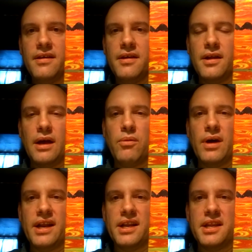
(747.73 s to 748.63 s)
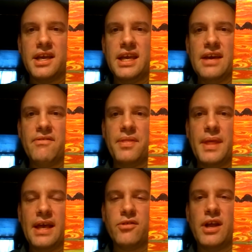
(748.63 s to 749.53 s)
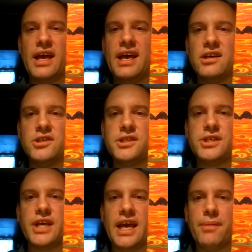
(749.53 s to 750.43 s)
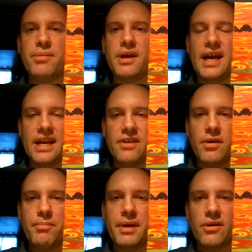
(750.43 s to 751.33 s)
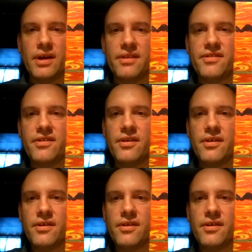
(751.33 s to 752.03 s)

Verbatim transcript: You know, I wanted to give it that sort of hellscape kind of appearance.